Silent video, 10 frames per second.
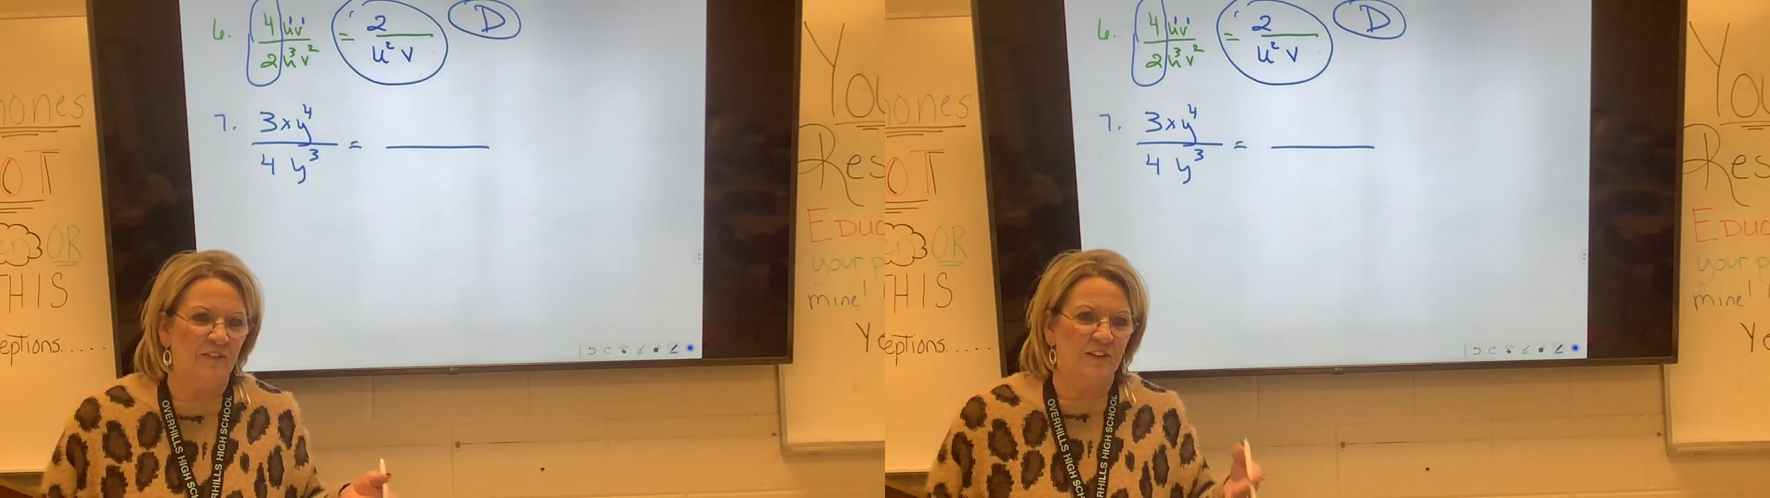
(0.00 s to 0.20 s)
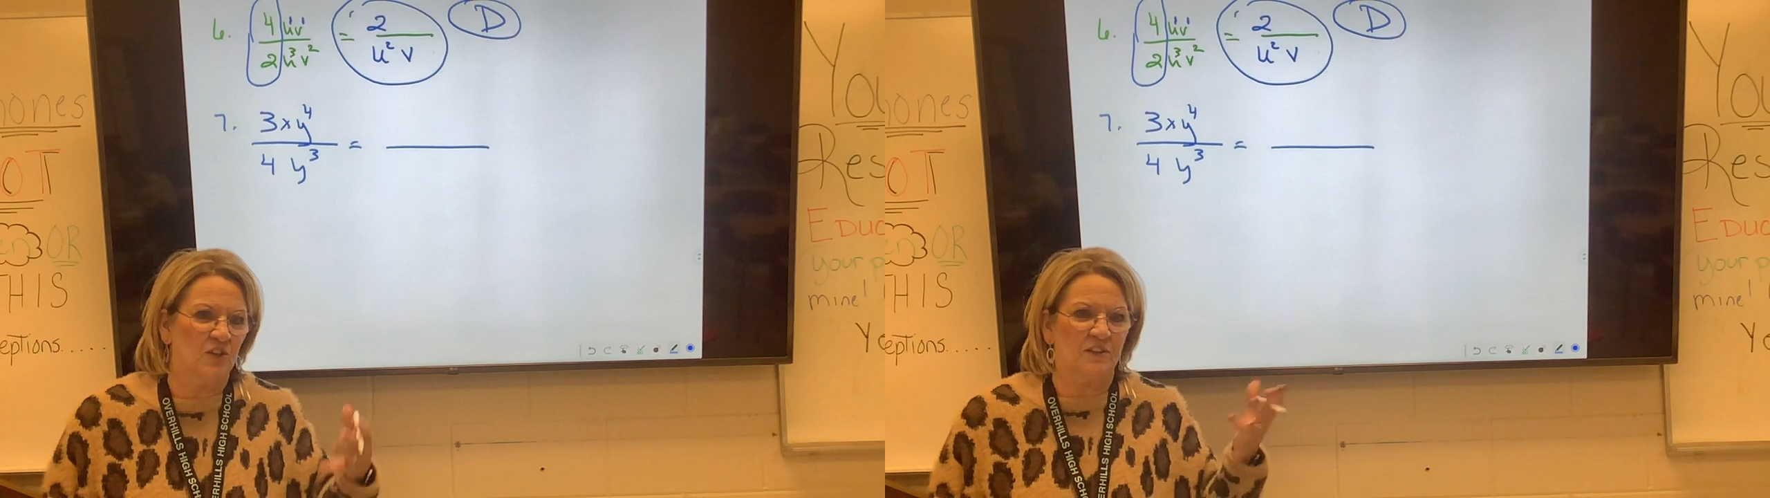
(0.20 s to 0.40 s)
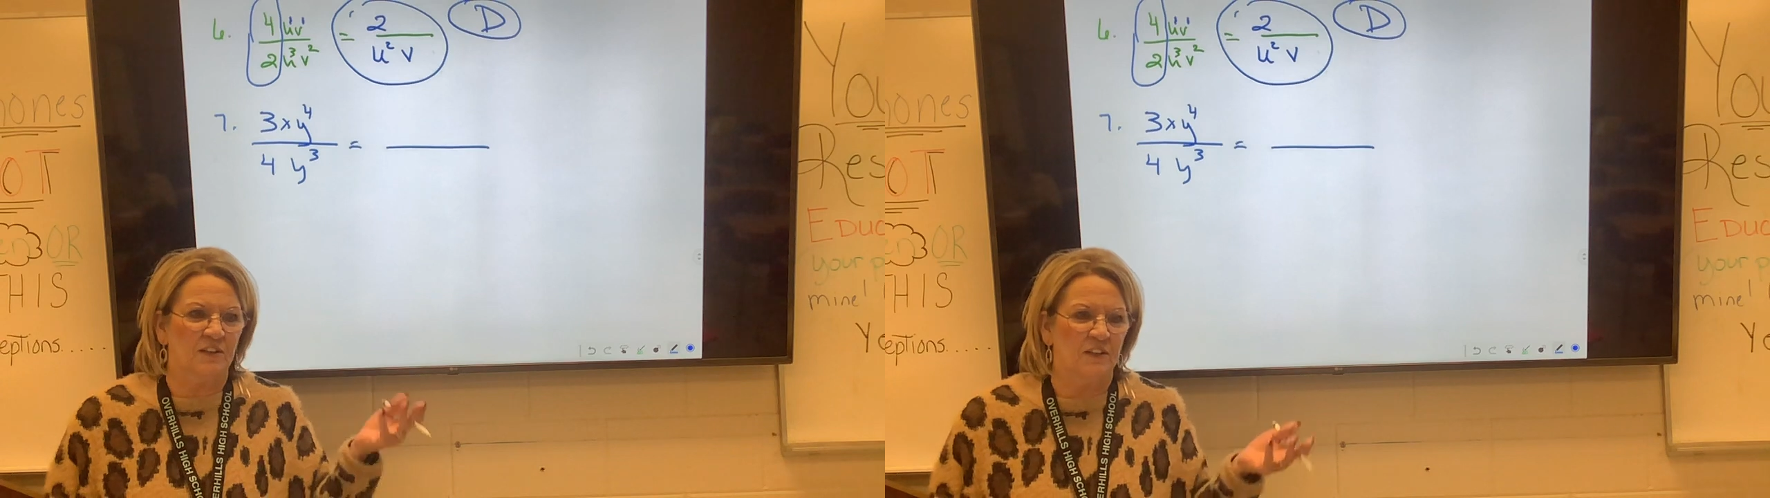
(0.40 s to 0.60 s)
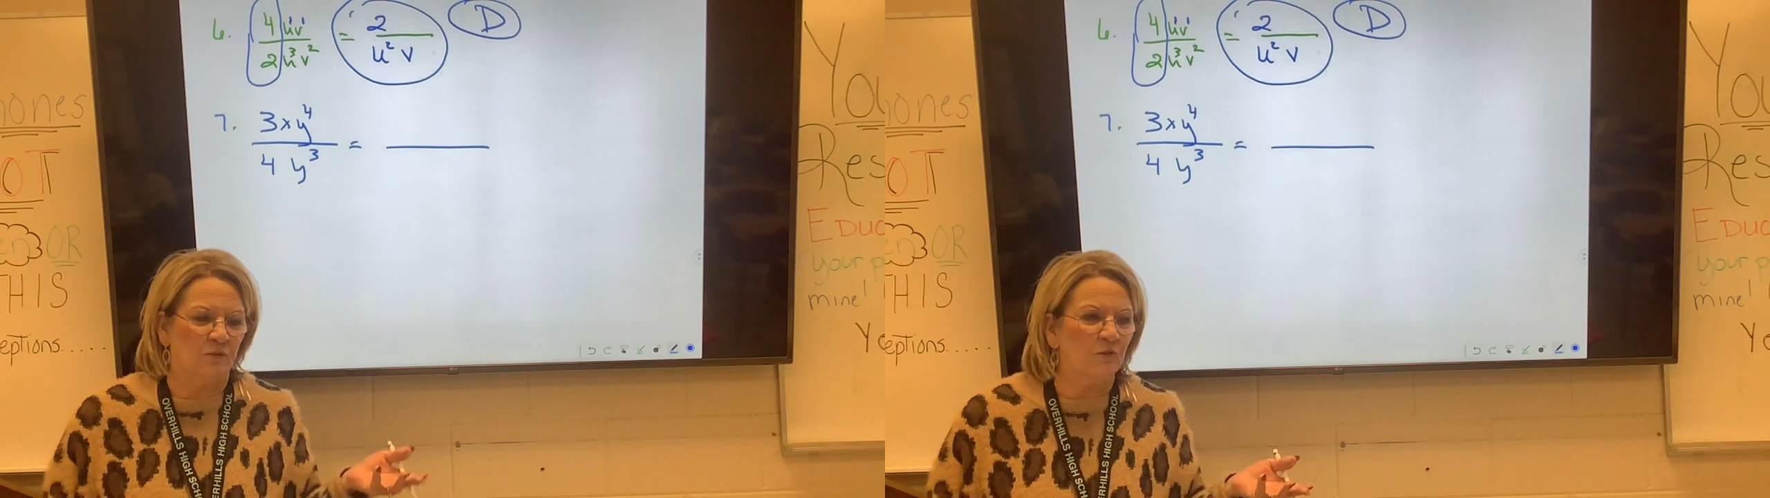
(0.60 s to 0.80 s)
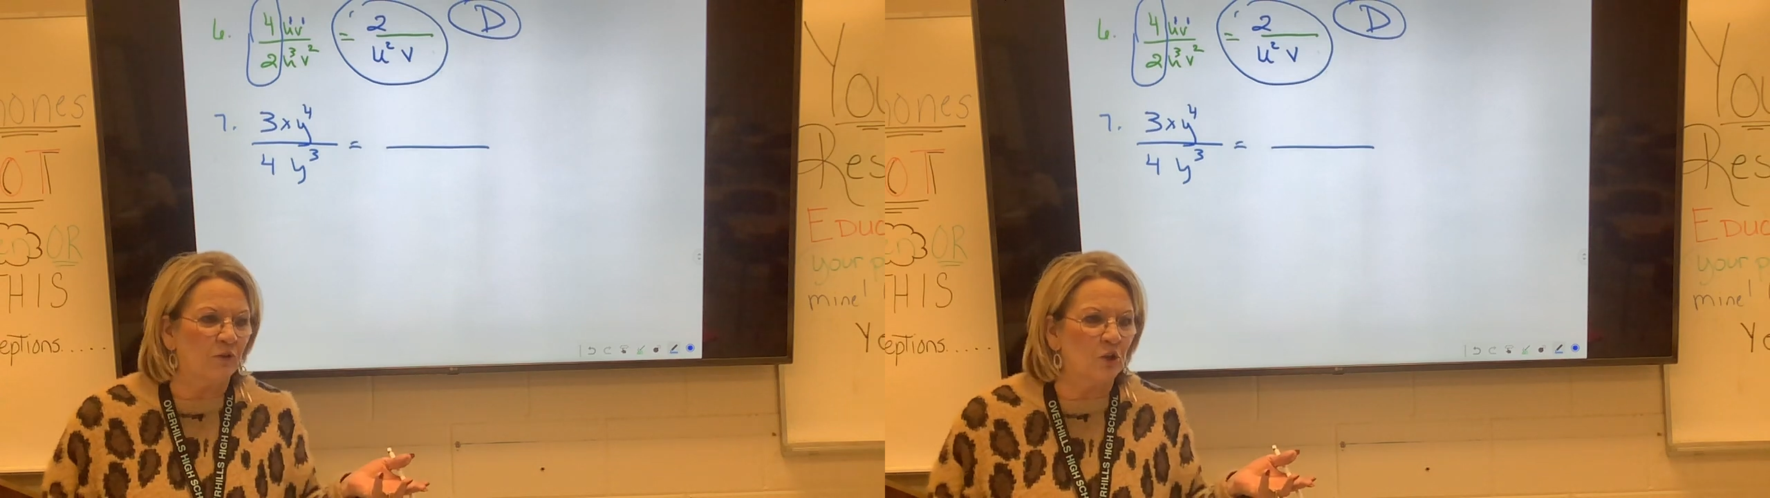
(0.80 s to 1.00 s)
that's just a
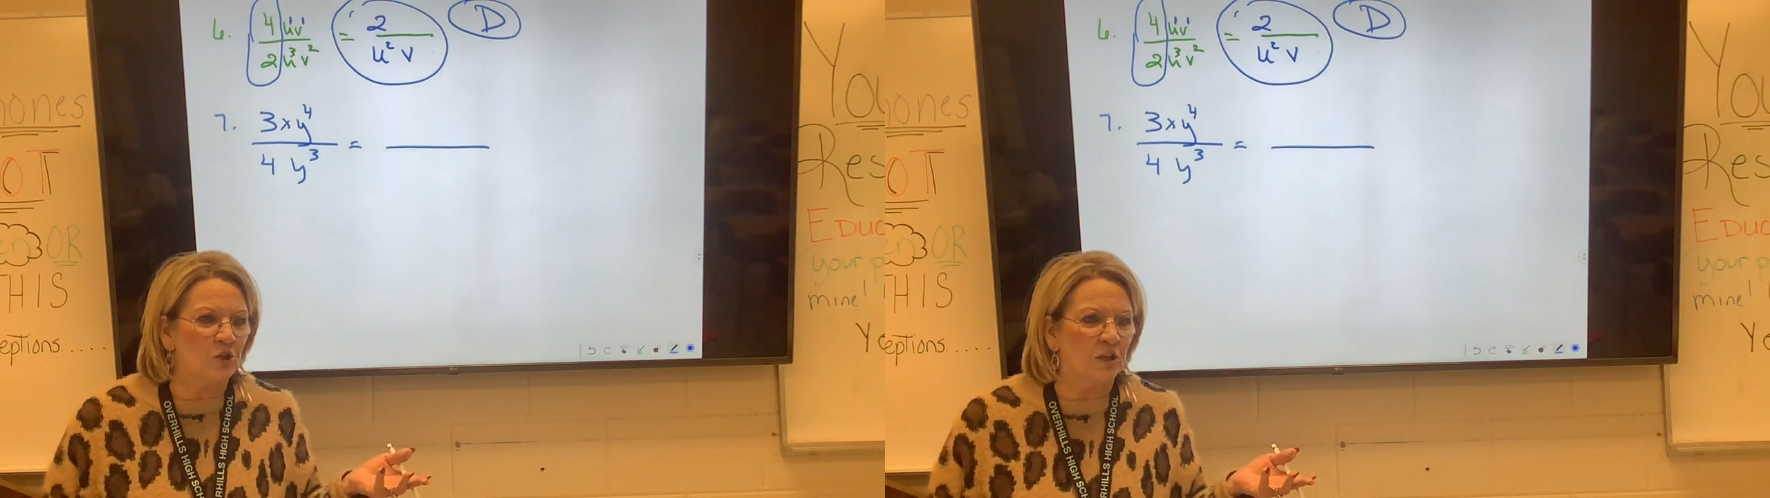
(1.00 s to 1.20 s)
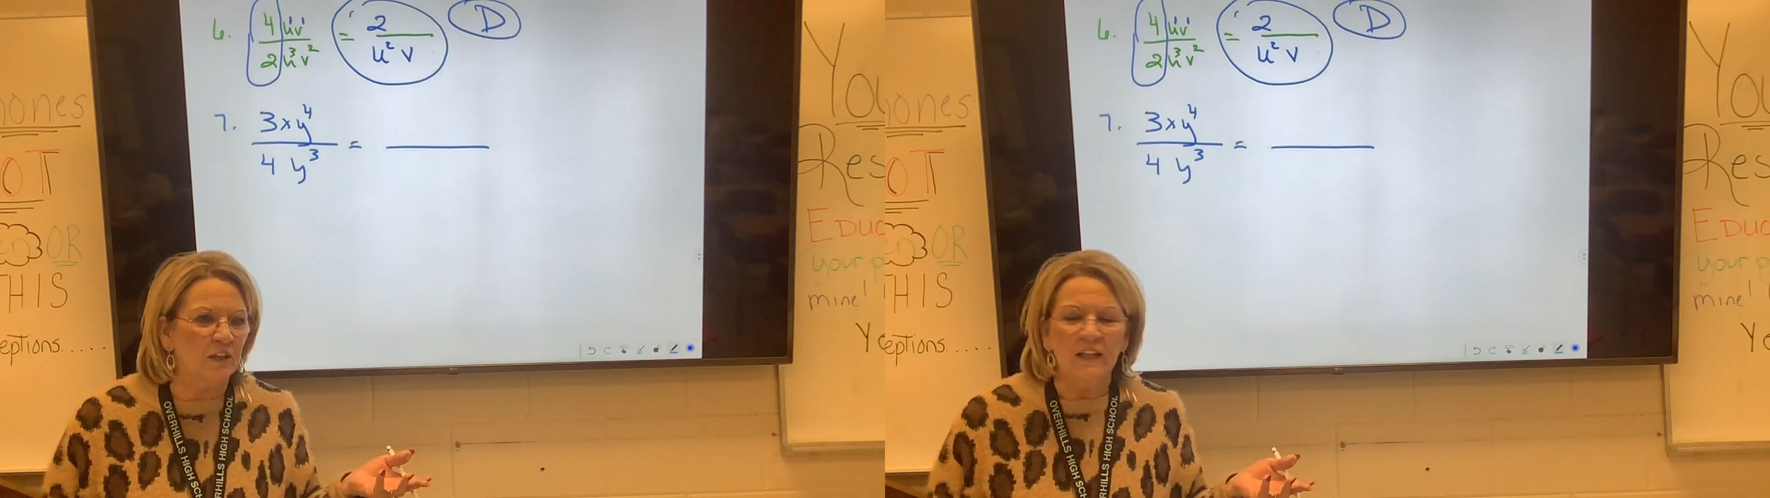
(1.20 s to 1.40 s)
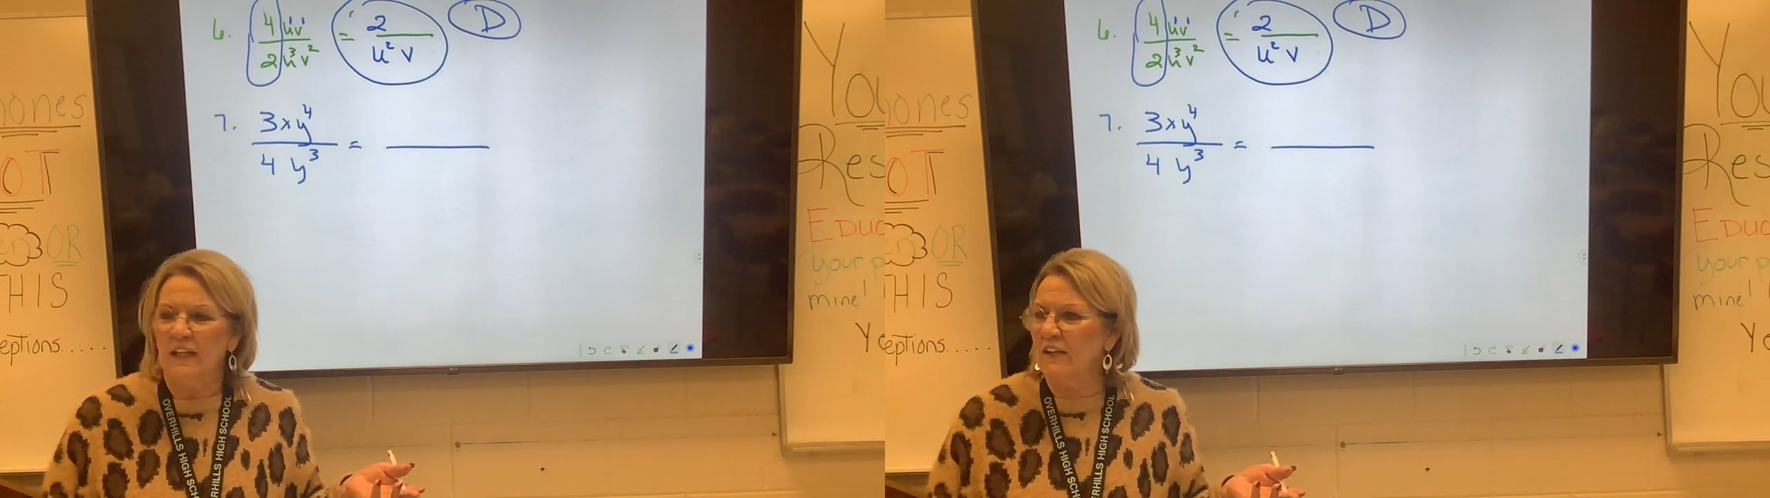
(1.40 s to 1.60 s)
different version.